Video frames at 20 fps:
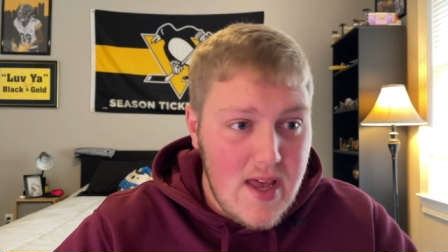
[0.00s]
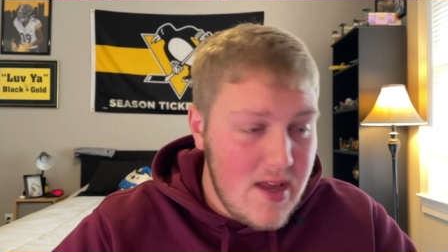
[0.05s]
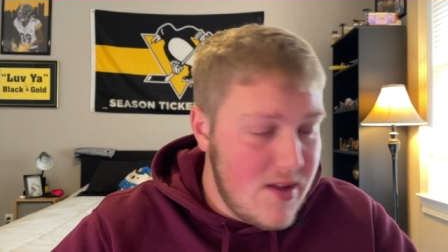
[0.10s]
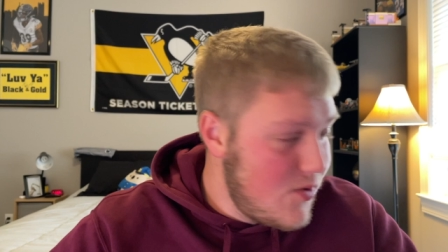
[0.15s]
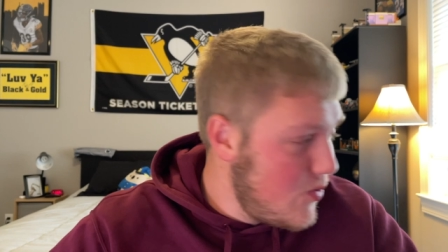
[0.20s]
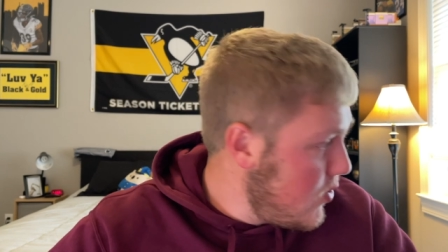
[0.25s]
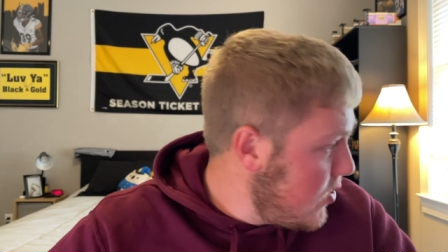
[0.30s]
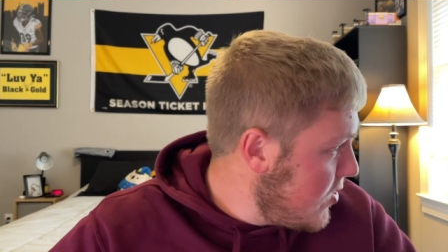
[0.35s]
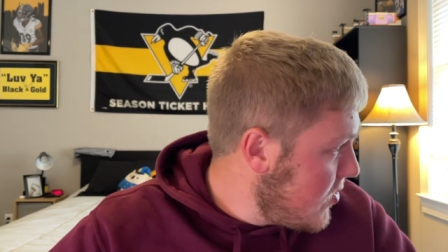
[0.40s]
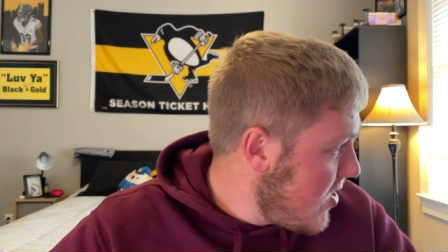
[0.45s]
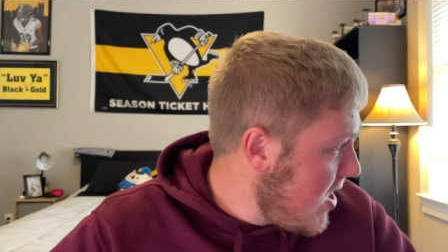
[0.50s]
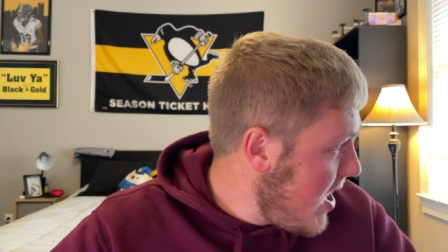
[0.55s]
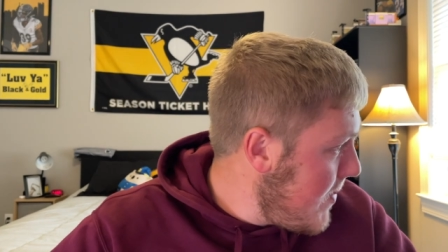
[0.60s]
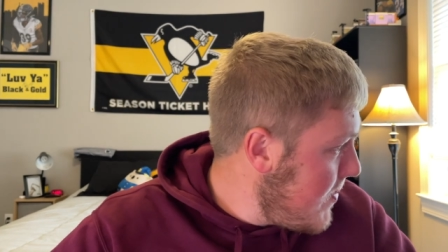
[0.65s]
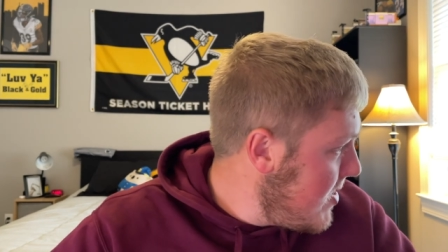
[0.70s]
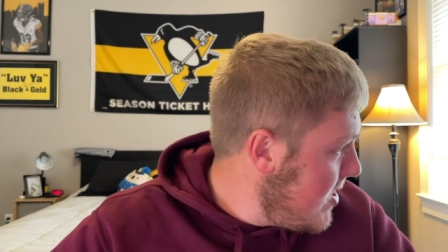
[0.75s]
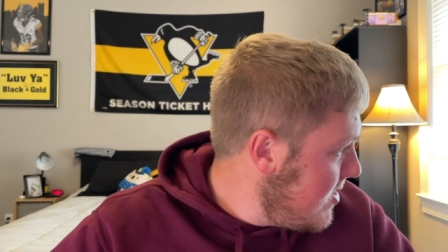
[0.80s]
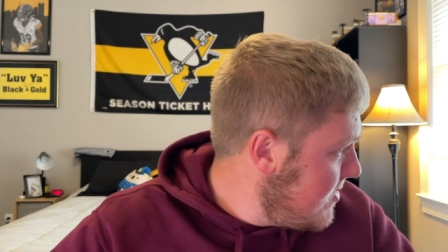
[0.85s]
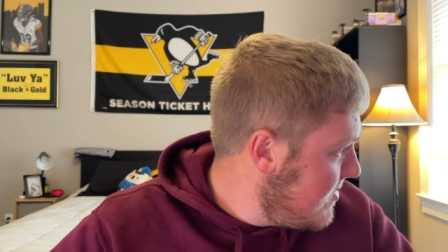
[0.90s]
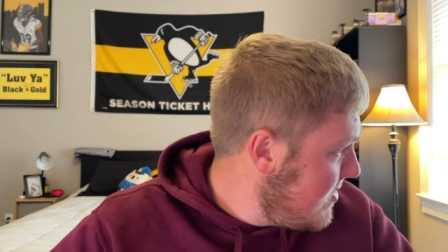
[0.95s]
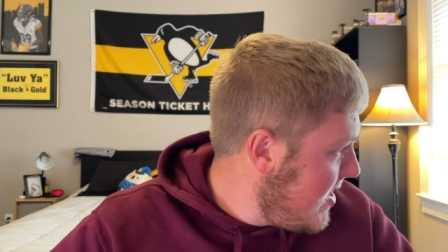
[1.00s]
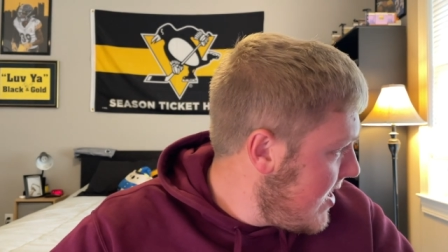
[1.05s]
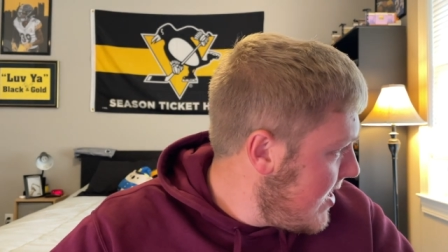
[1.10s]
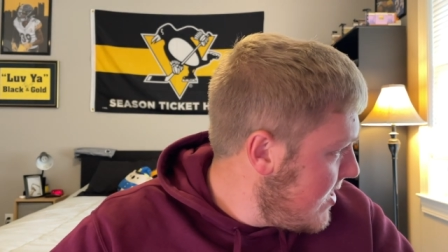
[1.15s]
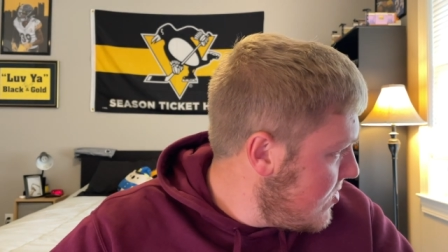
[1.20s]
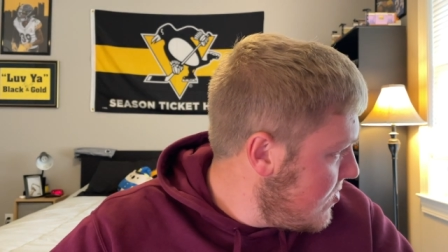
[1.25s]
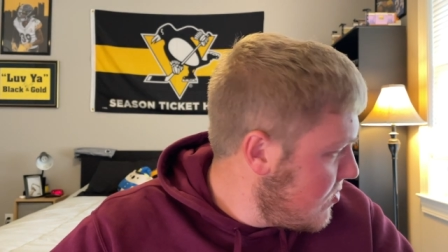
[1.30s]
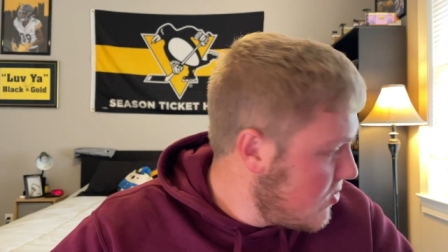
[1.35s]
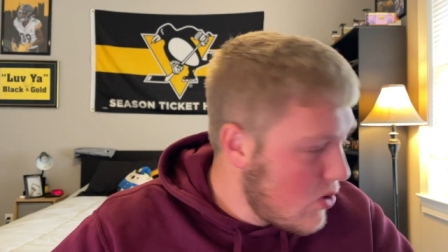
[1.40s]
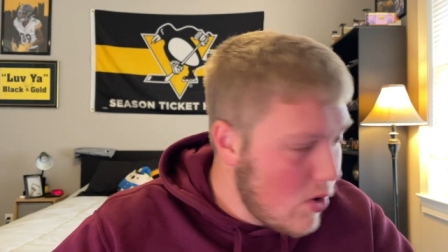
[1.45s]
It's really crappy
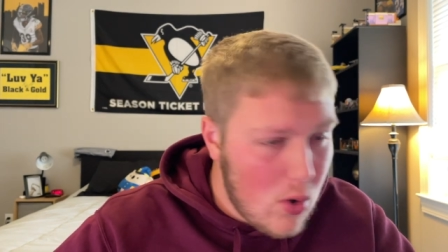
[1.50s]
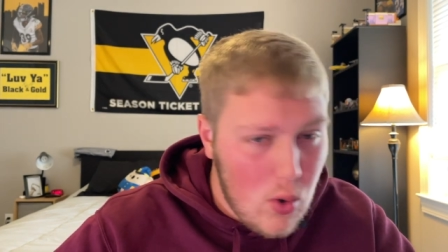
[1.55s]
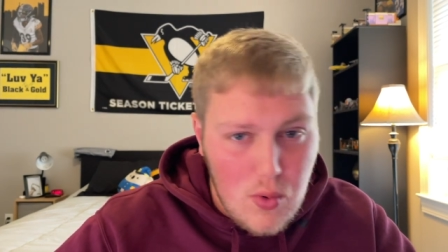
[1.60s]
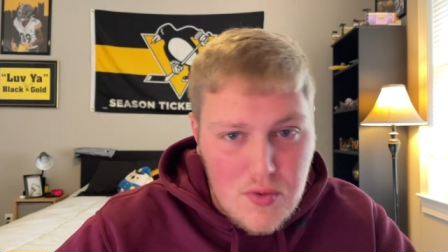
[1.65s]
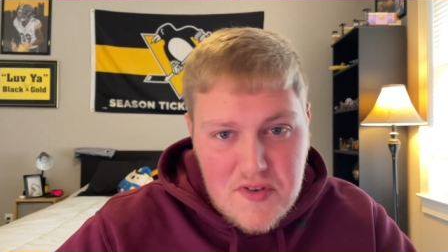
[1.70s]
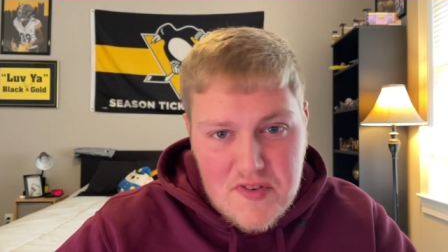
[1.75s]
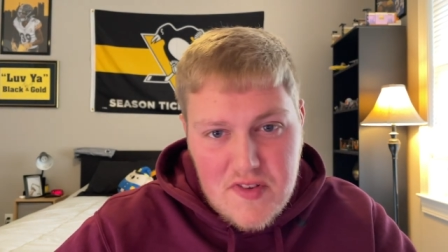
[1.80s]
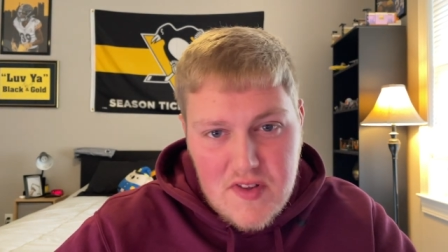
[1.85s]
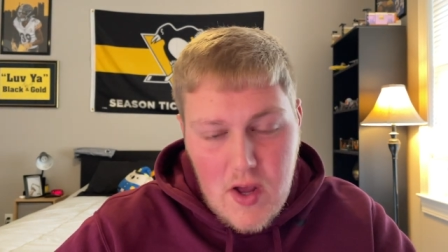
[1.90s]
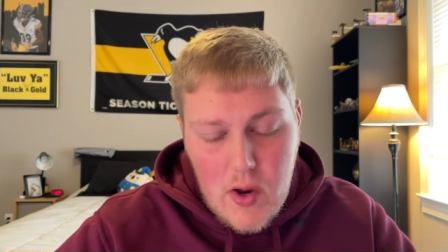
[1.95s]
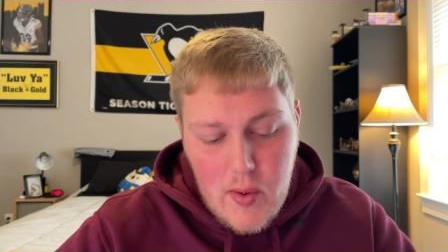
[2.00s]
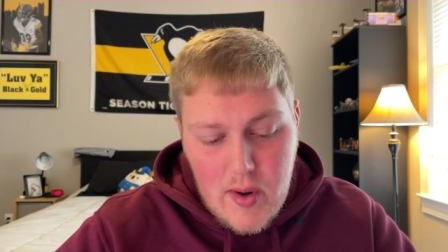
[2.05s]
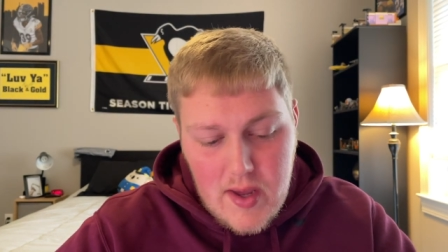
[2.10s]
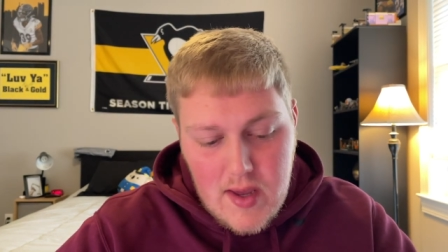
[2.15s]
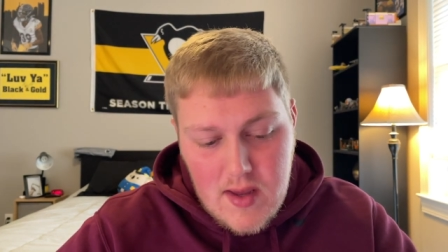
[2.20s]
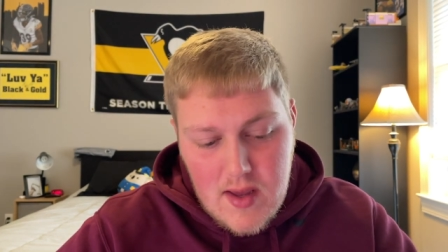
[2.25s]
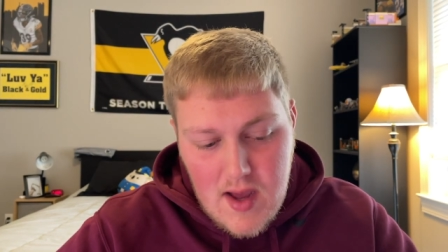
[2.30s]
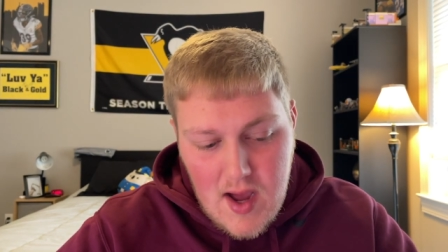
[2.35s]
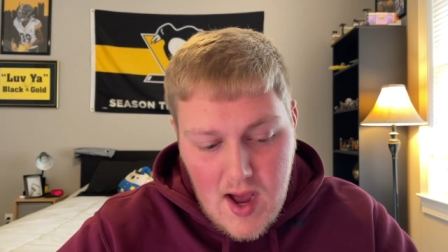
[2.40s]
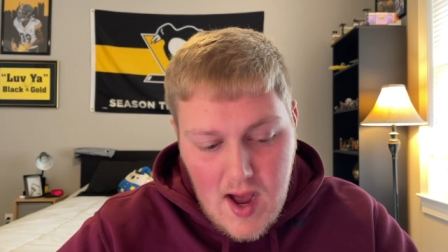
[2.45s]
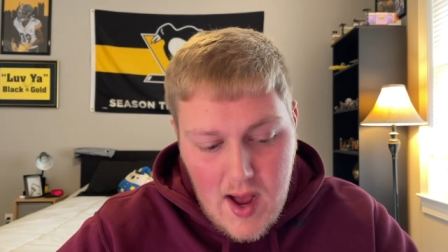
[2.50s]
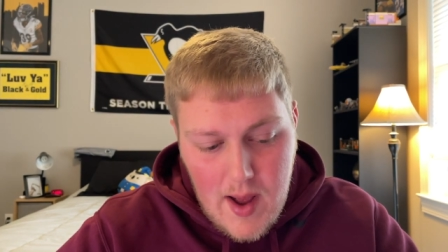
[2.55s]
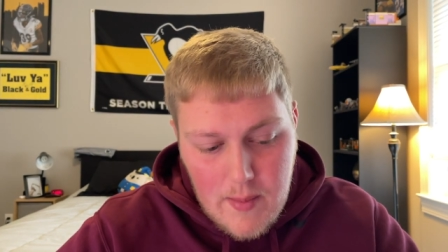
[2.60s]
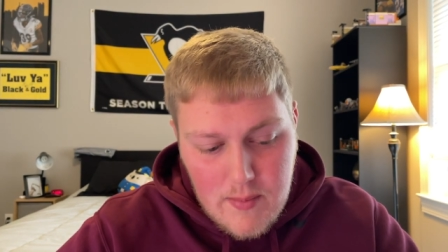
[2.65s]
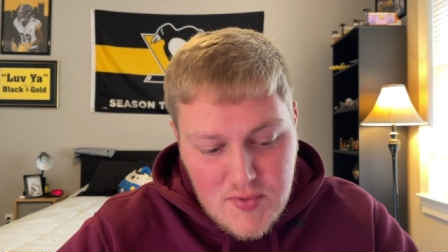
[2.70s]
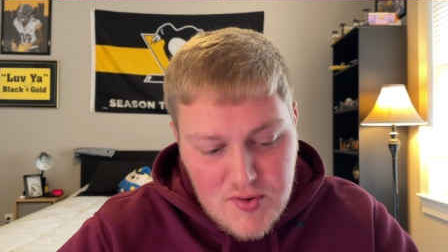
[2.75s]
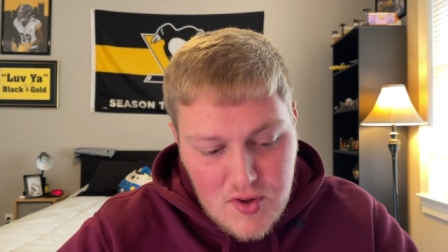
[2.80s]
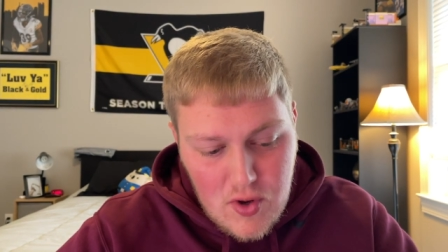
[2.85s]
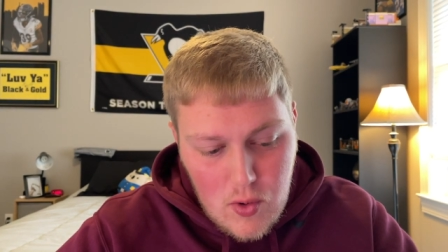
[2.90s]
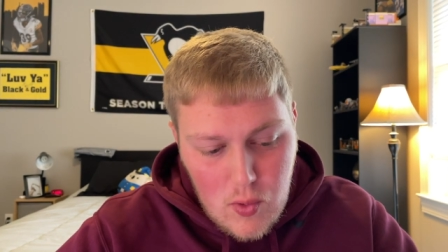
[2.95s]
outside, cold, snowy.
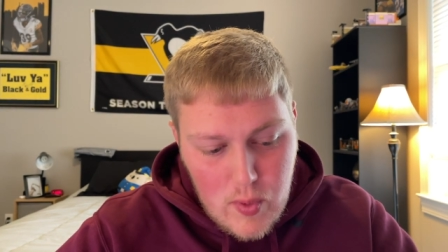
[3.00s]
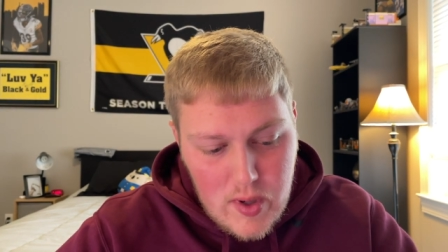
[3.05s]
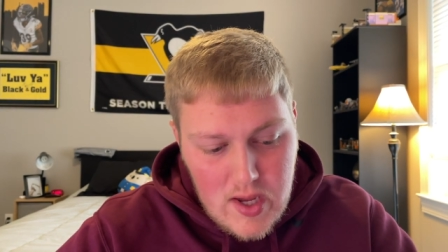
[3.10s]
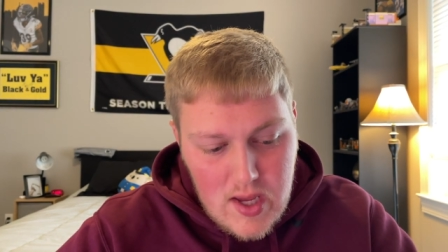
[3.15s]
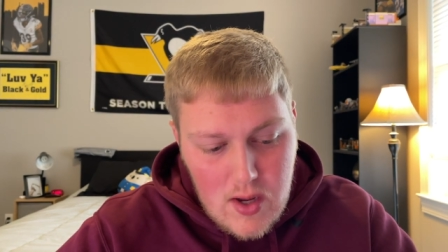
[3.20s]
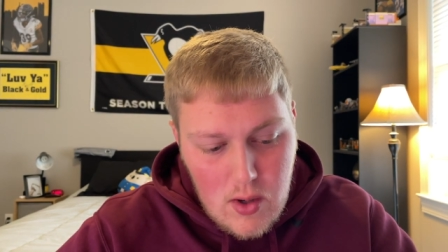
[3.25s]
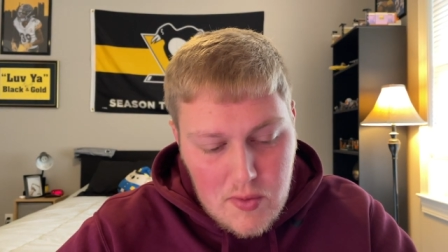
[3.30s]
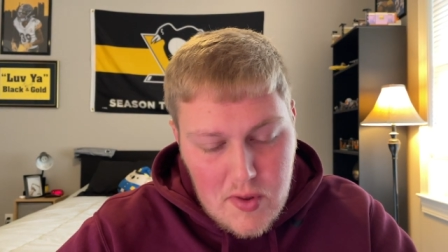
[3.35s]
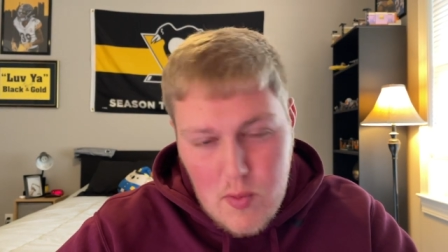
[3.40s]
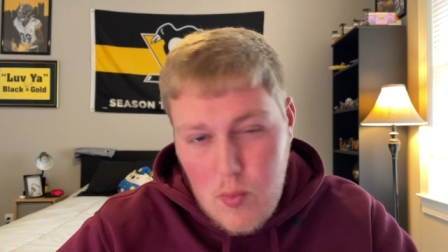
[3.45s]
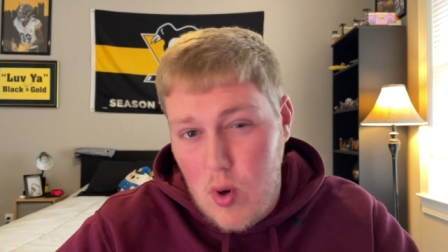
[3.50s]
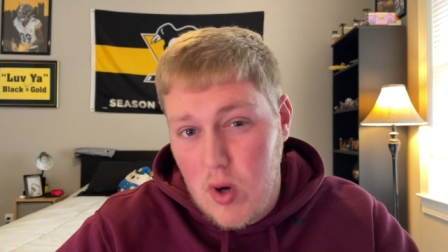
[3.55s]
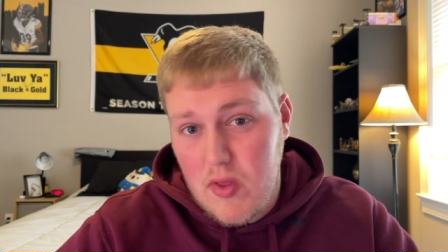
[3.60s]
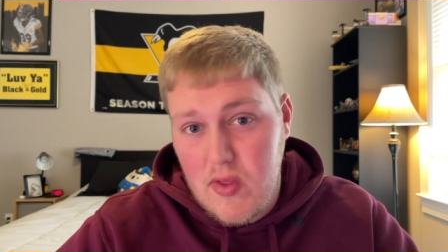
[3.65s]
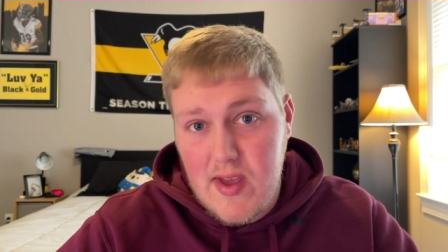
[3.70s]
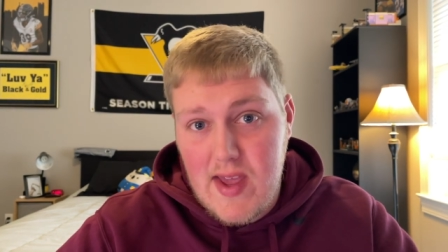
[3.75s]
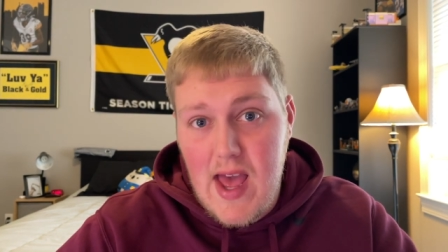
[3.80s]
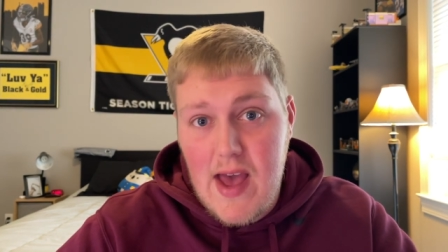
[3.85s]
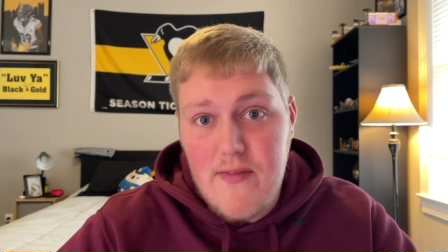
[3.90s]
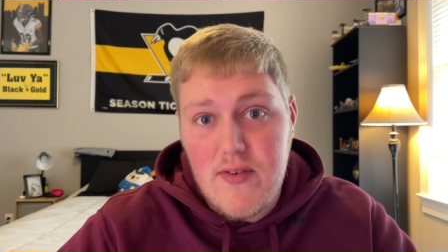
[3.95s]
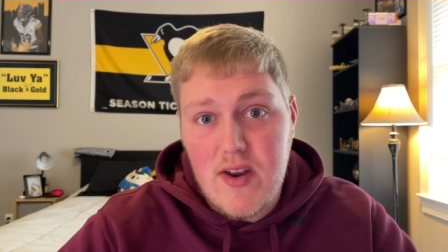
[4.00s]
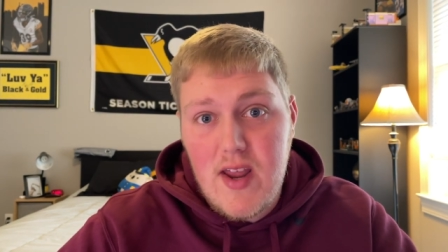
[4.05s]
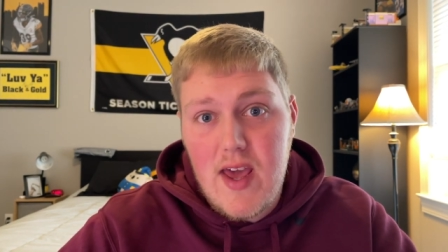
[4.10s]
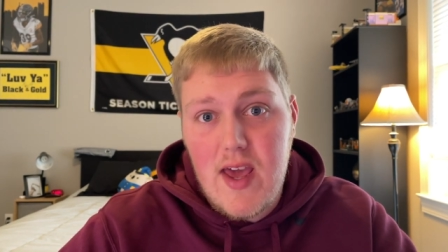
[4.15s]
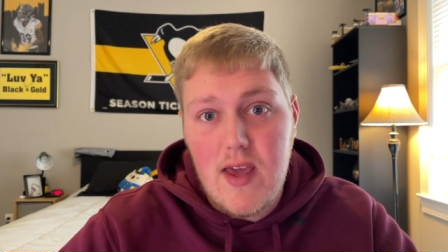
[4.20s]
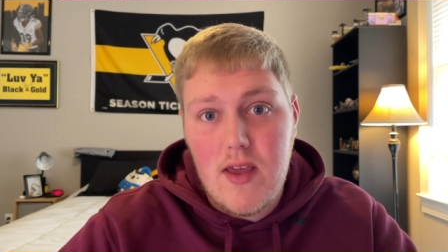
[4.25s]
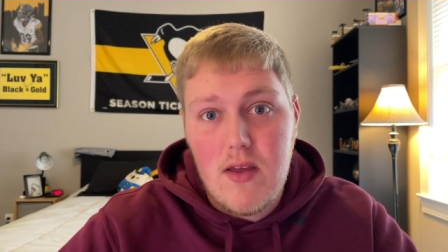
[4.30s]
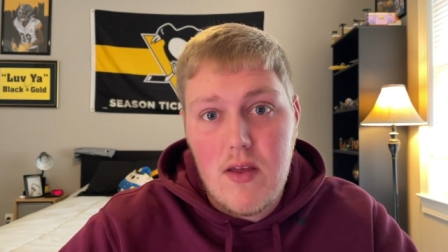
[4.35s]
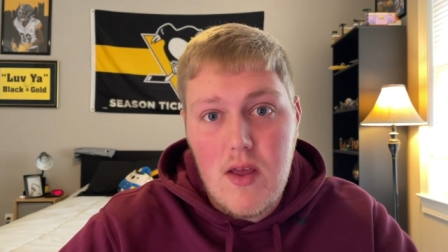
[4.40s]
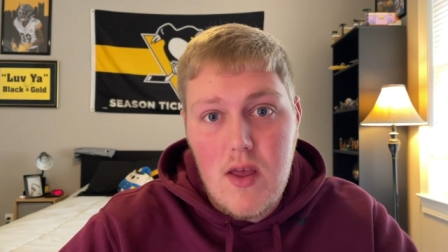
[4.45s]
Um, so we only worked like half a
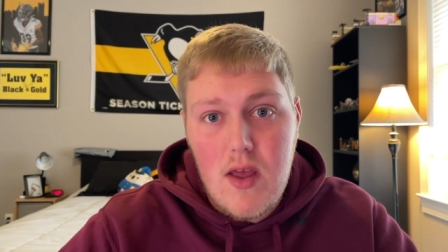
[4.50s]
day